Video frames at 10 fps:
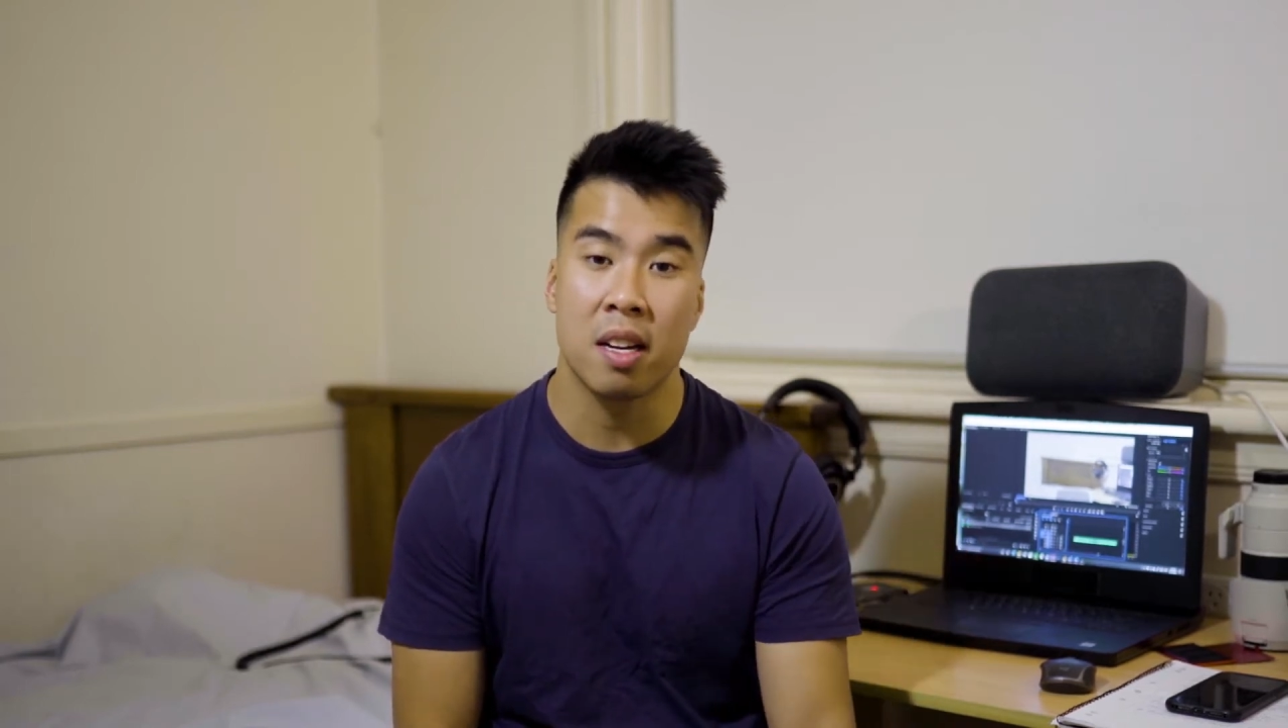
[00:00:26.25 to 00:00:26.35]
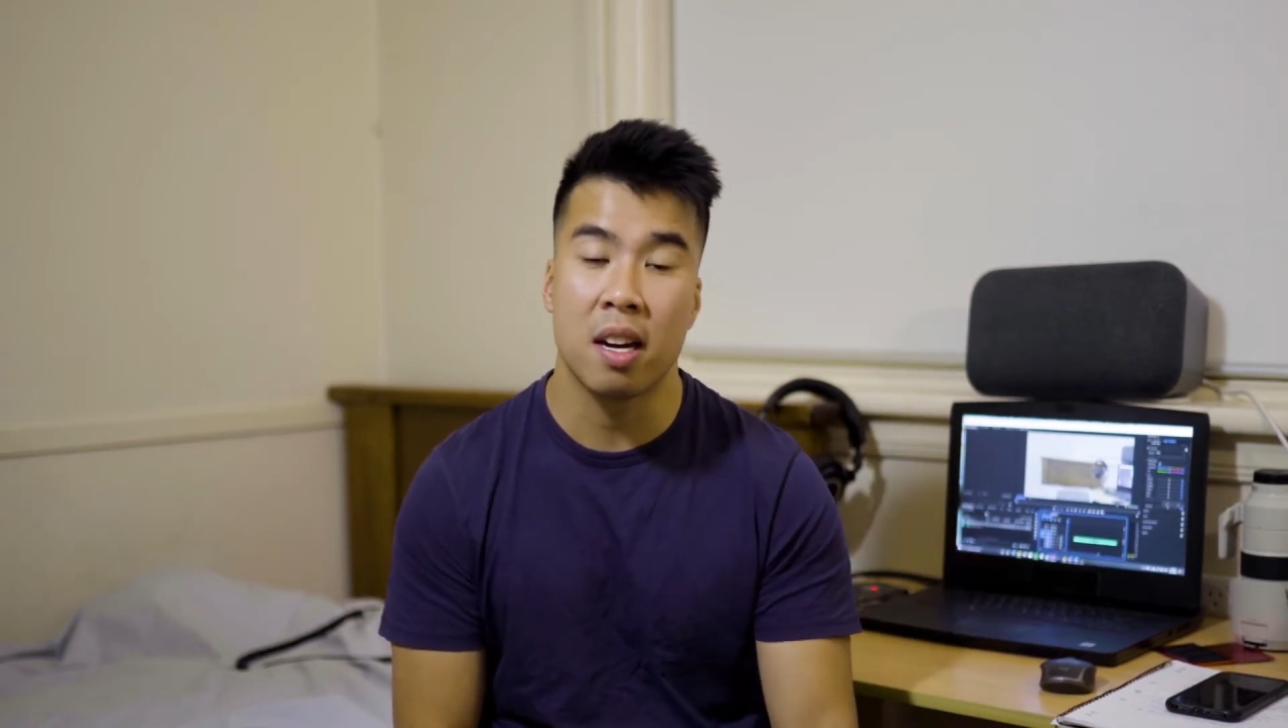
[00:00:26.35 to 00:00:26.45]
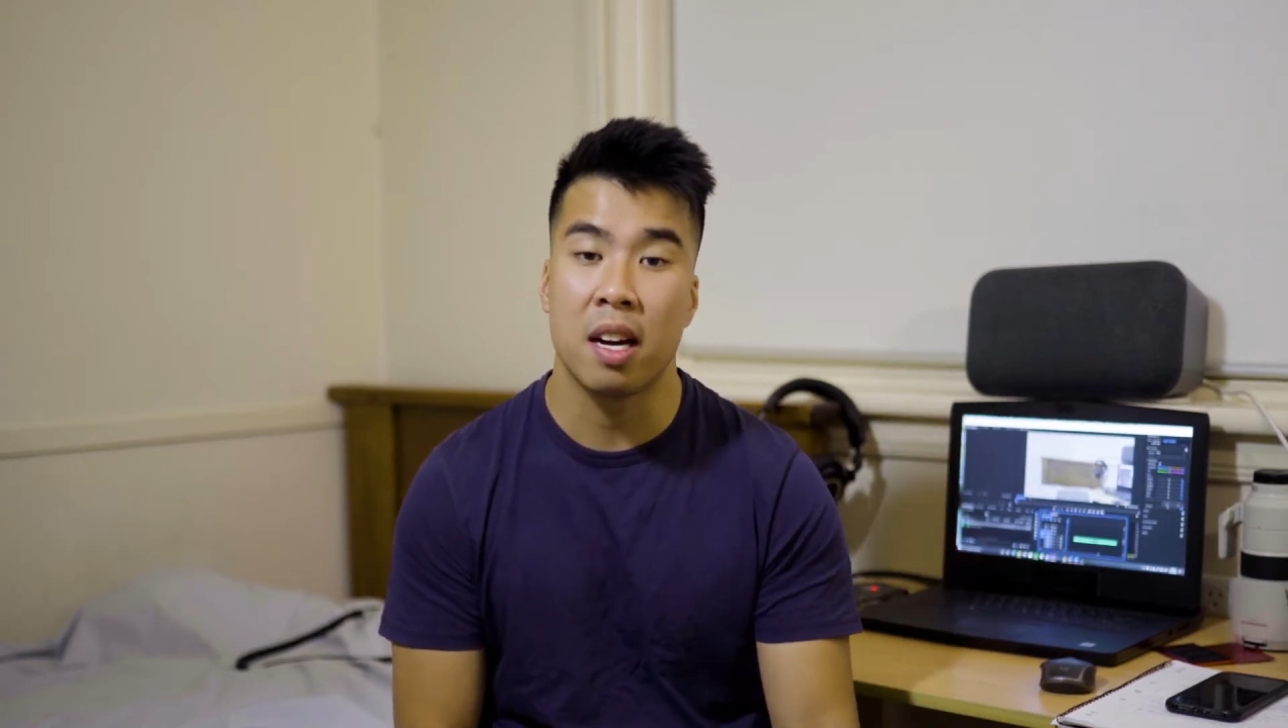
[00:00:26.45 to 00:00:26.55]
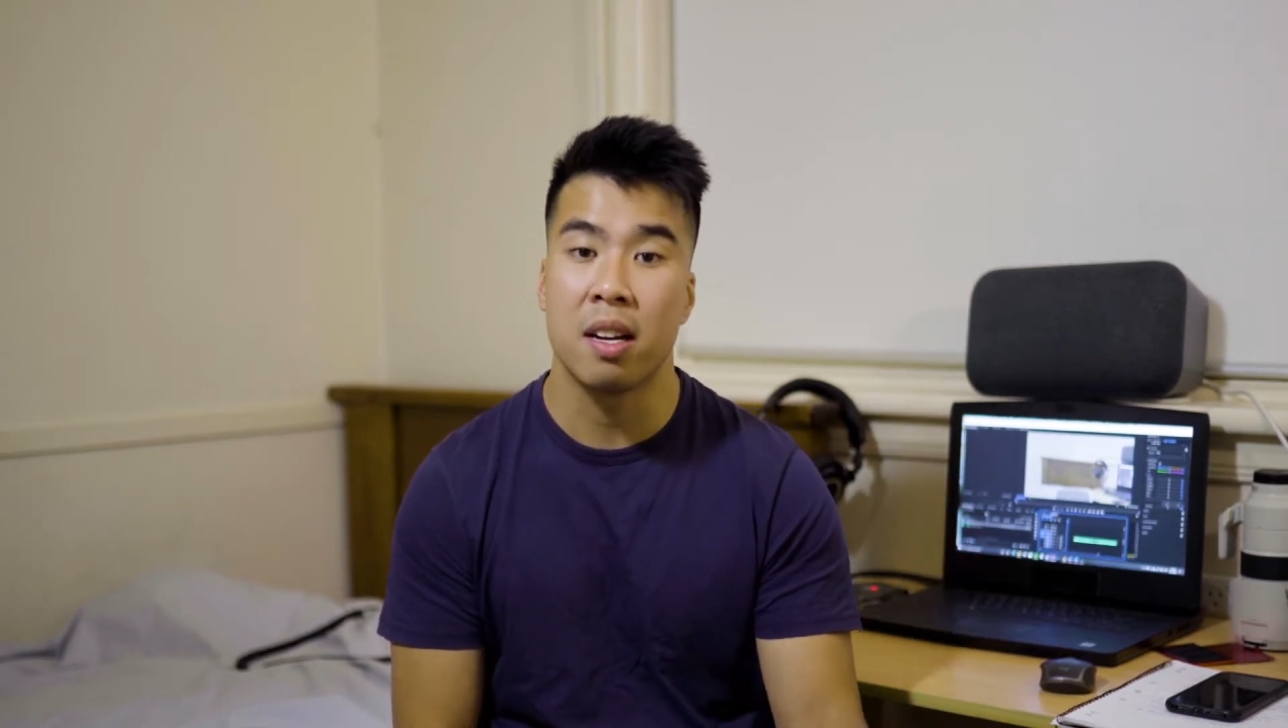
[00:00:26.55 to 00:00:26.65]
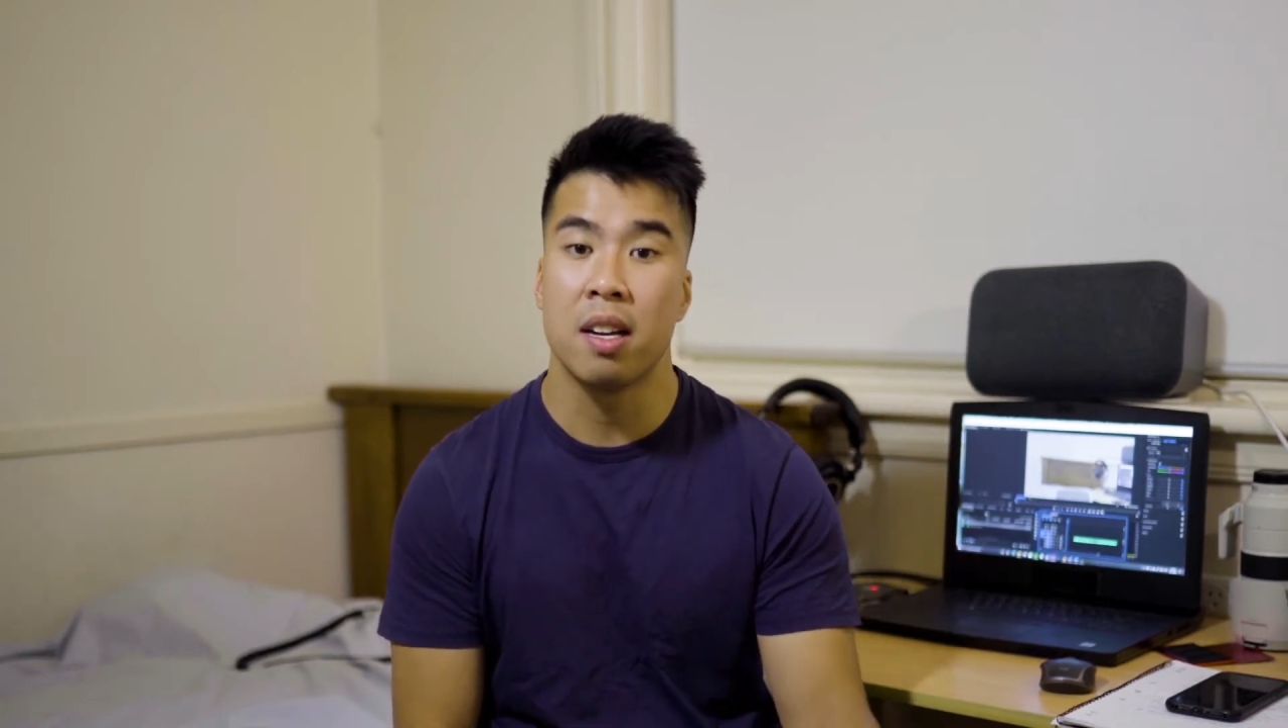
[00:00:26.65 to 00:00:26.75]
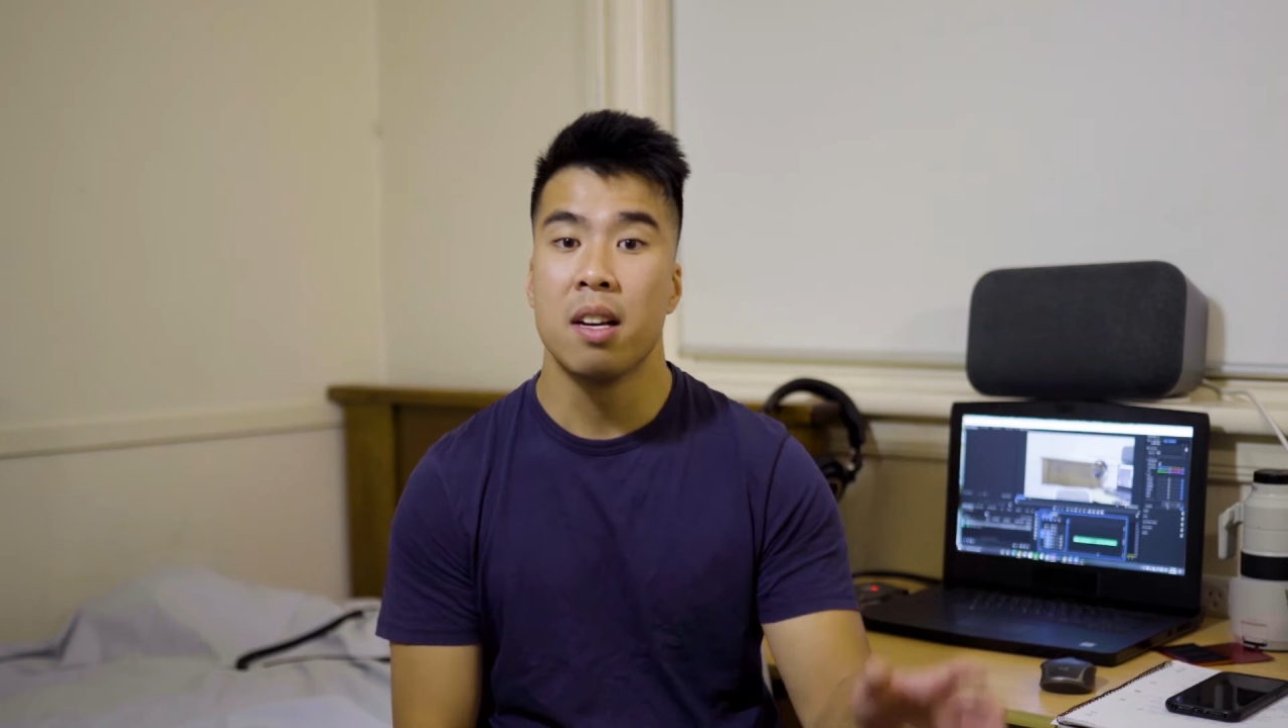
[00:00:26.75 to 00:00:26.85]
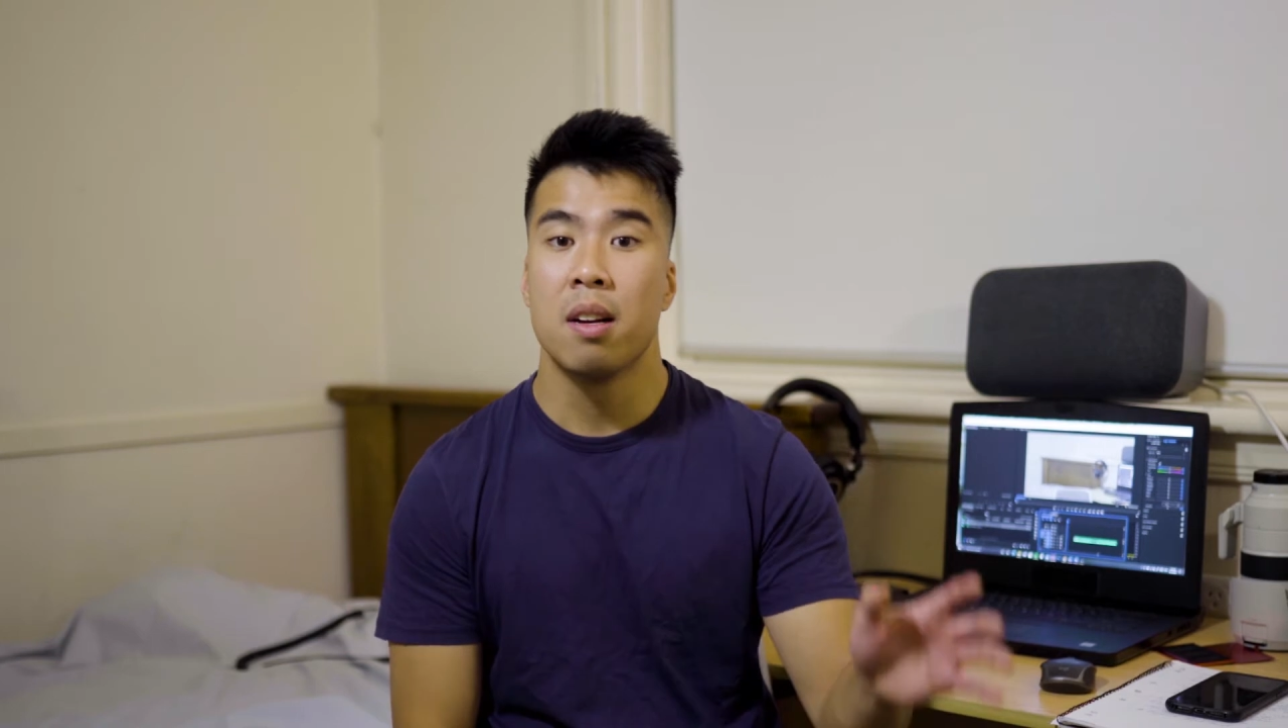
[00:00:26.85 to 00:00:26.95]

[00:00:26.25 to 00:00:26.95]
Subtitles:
I